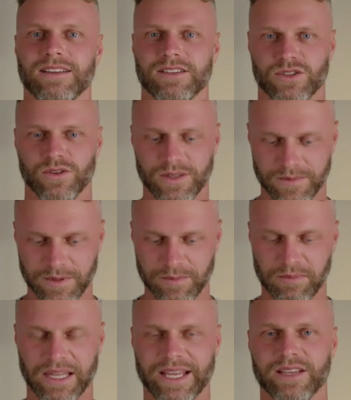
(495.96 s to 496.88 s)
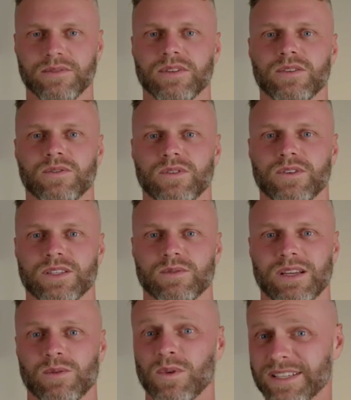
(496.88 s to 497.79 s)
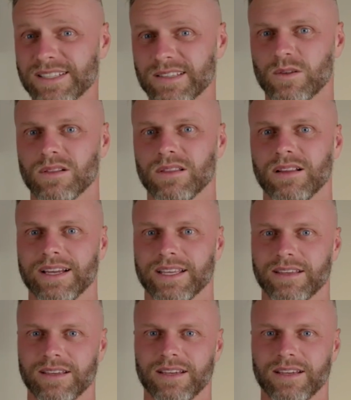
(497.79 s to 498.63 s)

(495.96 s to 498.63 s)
Show them the plan for the first week. What does it look like?